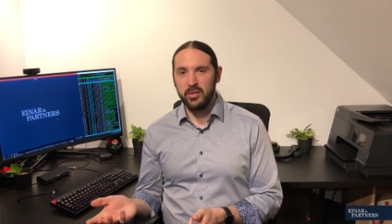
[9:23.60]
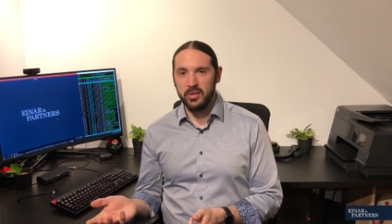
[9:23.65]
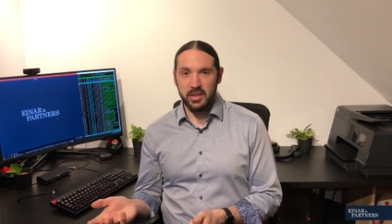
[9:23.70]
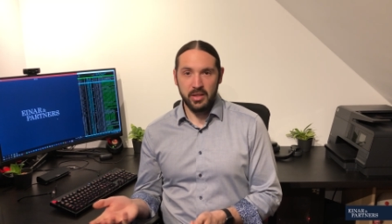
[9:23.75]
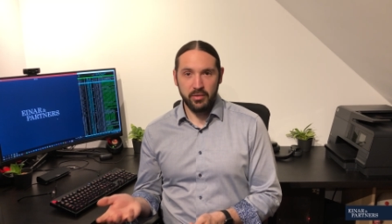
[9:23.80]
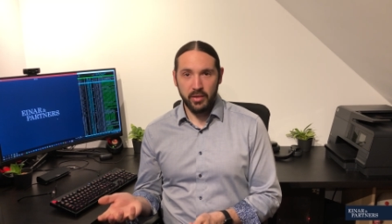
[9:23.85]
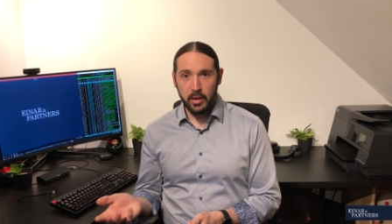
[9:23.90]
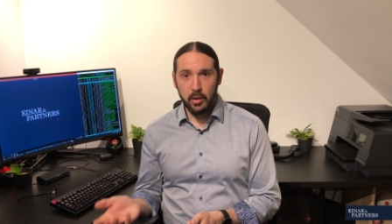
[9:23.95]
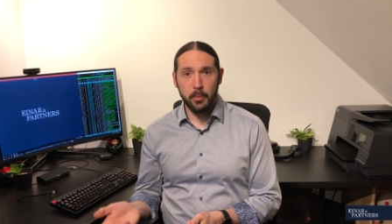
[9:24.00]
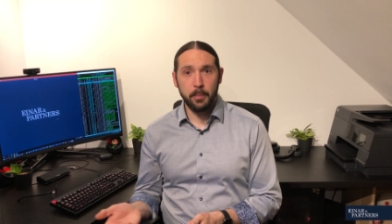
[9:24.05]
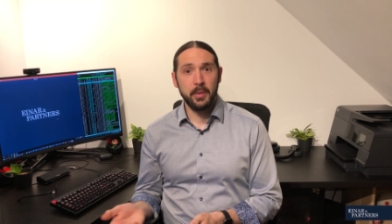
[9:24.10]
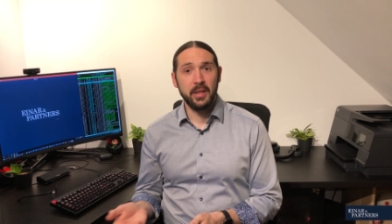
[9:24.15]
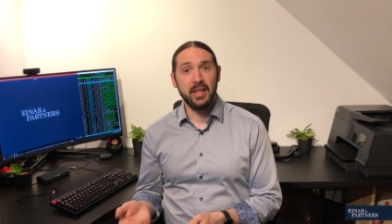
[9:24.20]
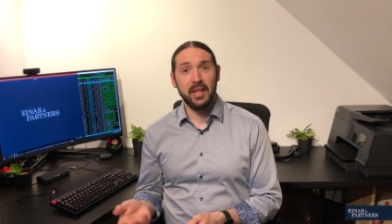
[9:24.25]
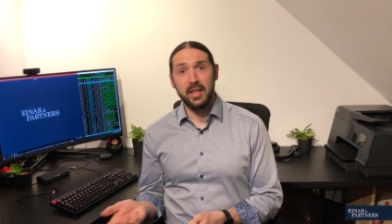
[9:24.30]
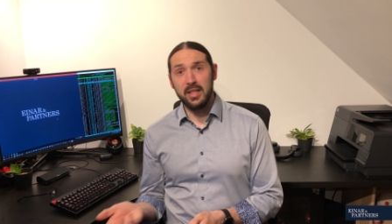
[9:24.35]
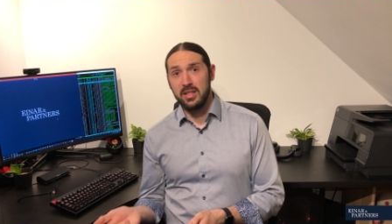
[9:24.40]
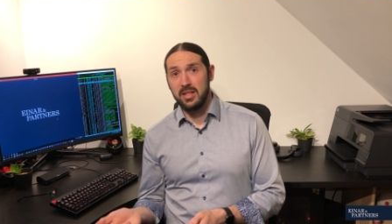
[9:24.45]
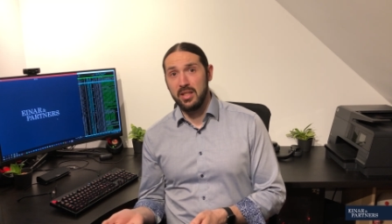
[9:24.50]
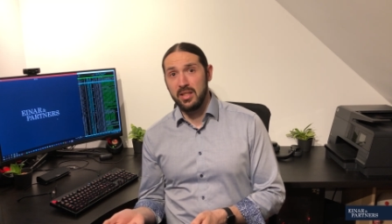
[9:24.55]
developing
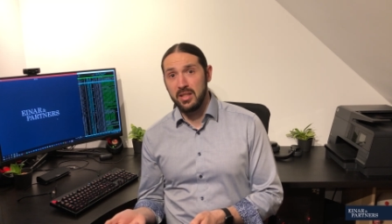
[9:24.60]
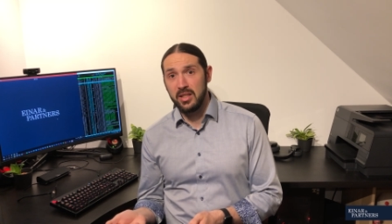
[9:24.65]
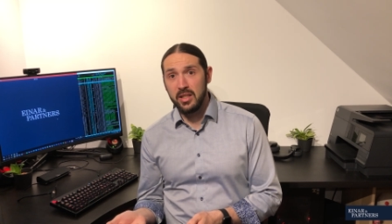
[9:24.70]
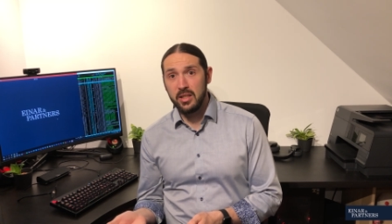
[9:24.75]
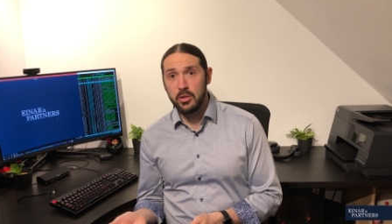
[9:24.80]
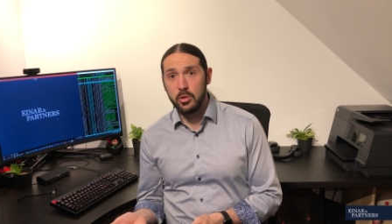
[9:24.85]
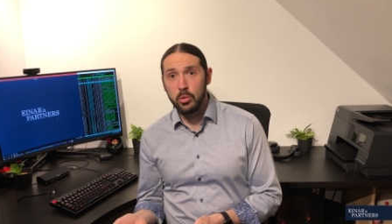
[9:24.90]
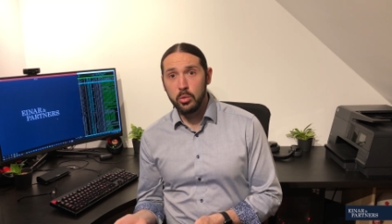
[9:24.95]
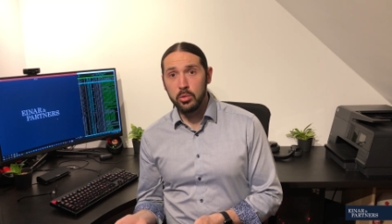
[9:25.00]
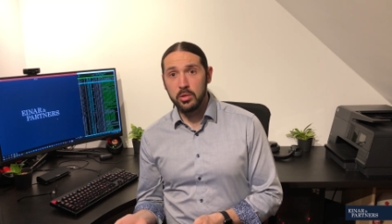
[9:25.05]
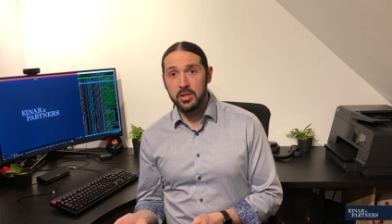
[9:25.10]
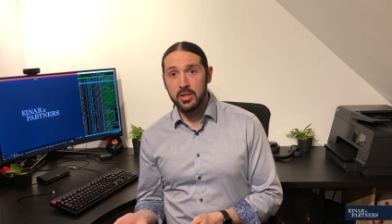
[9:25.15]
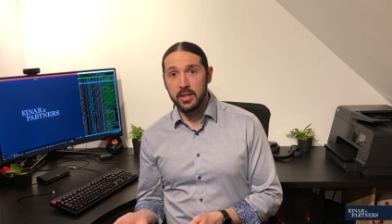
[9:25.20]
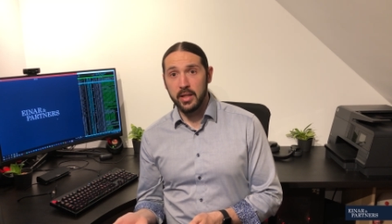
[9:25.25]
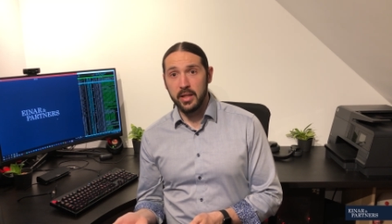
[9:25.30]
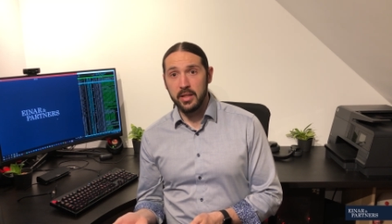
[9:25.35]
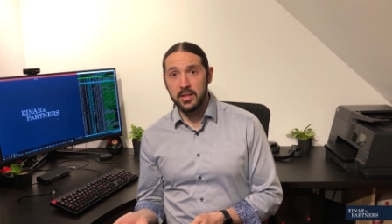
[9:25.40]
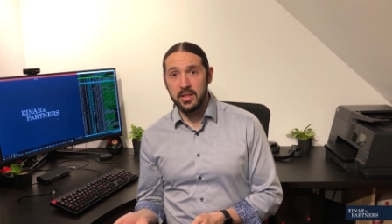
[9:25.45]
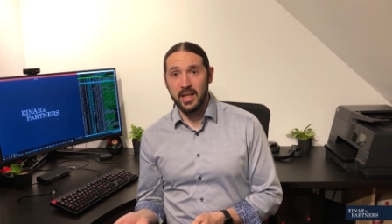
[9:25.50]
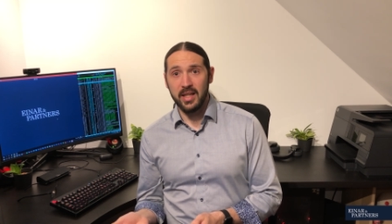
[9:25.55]
ACC tool
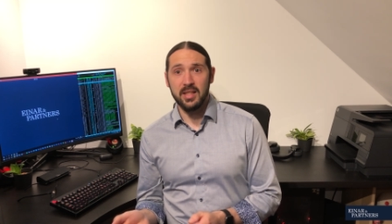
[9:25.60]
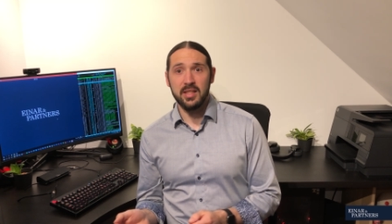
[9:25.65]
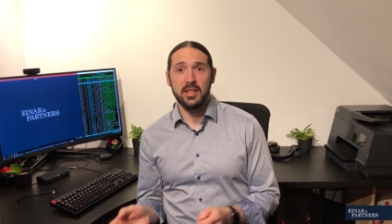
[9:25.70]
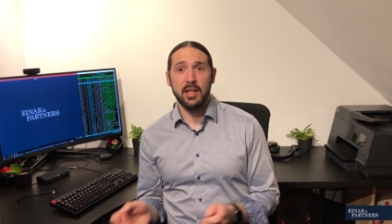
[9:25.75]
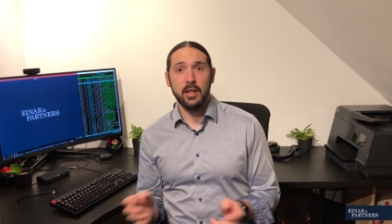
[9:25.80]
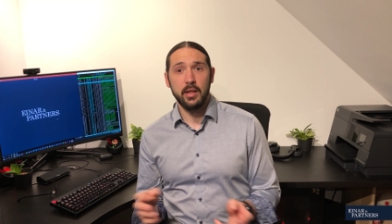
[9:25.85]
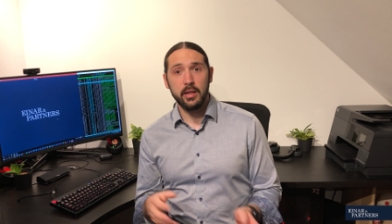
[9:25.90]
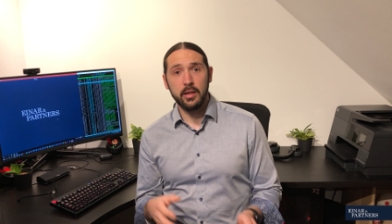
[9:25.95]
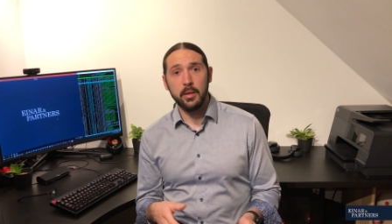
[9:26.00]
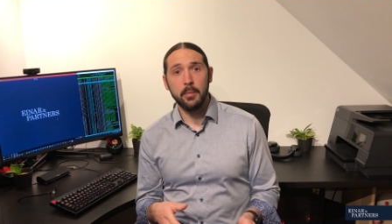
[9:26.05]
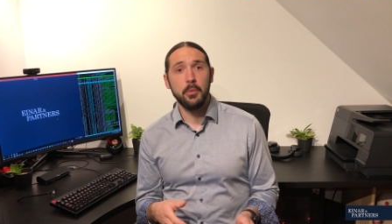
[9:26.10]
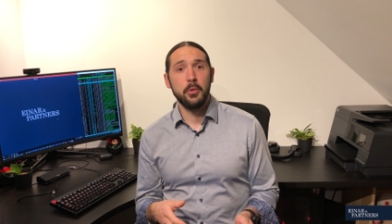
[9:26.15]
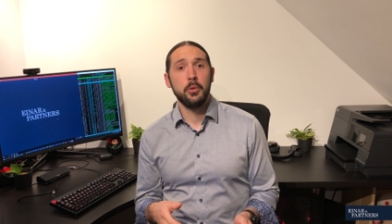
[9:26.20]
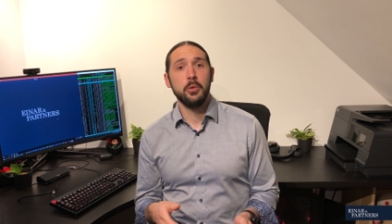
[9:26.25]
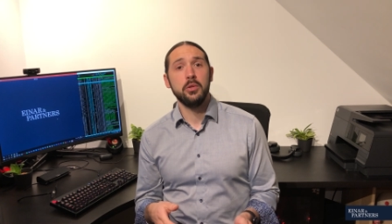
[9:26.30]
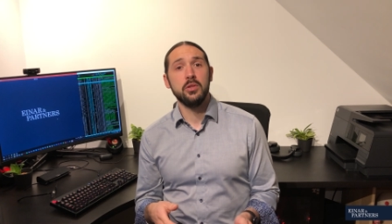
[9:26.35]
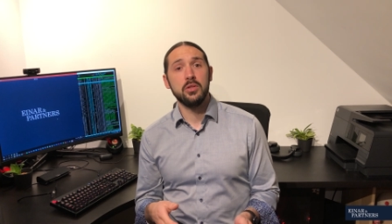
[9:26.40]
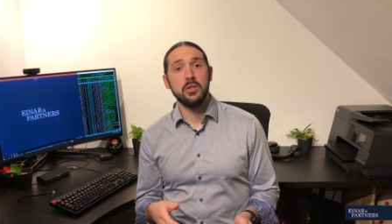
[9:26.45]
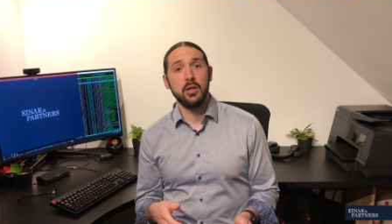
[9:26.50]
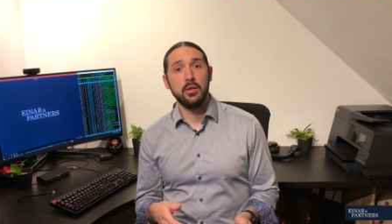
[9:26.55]
sets and selling them through
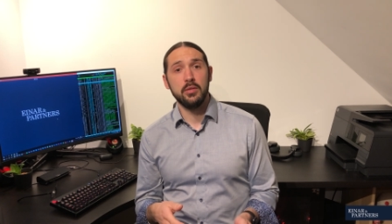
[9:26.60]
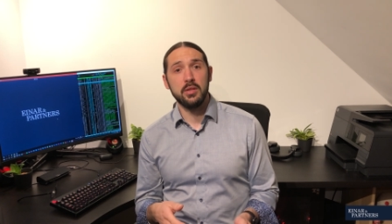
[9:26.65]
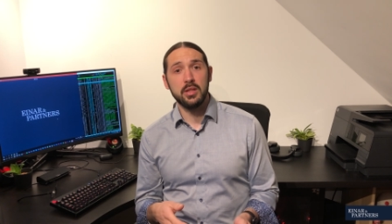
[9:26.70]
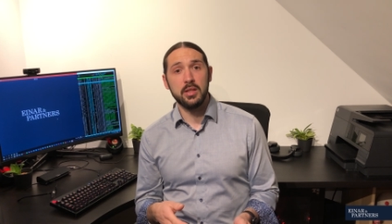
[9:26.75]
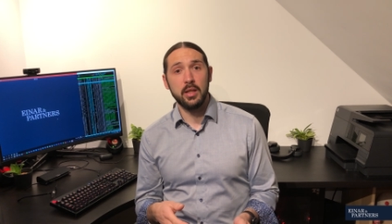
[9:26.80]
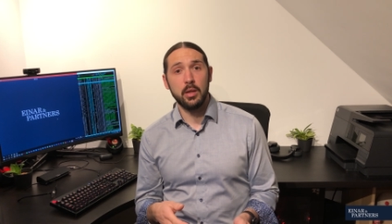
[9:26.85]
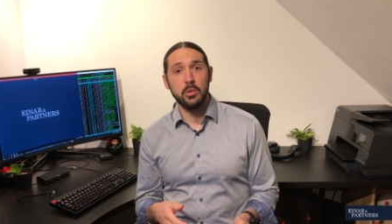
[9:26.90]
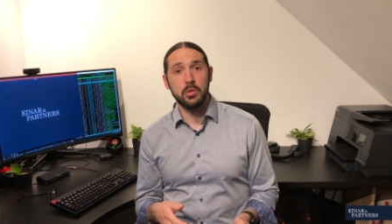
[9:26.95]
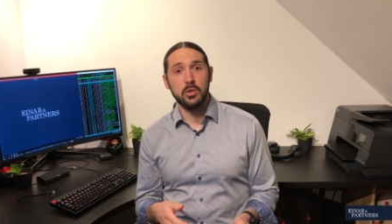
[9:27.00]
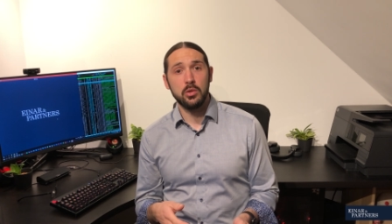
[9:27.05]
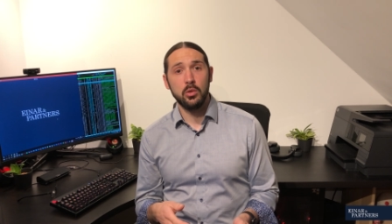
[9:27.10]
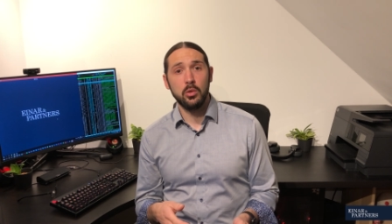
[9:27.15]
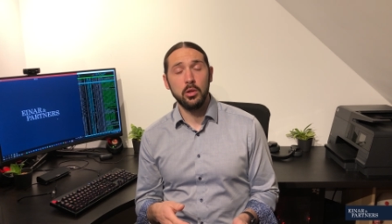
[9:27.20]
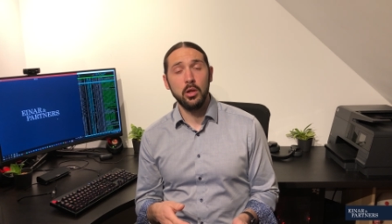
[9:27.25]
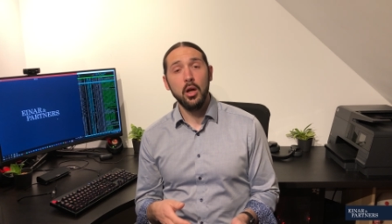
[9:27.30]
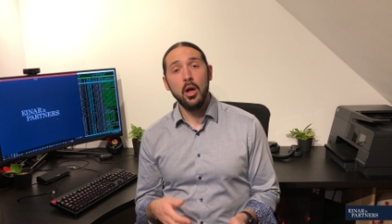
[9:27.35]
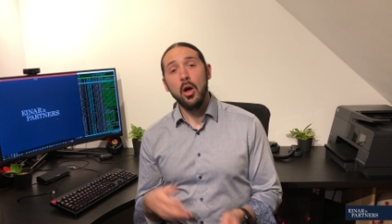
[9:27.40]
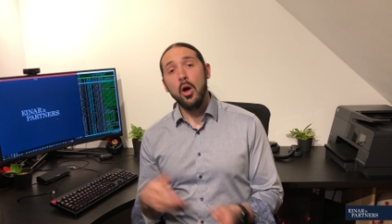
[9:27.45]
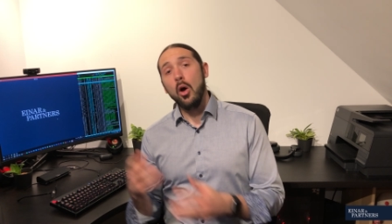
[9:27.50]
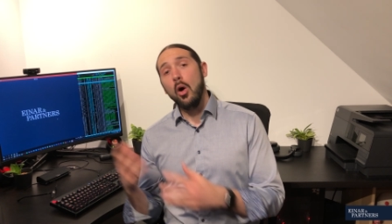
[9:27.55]
the ServiceNow store,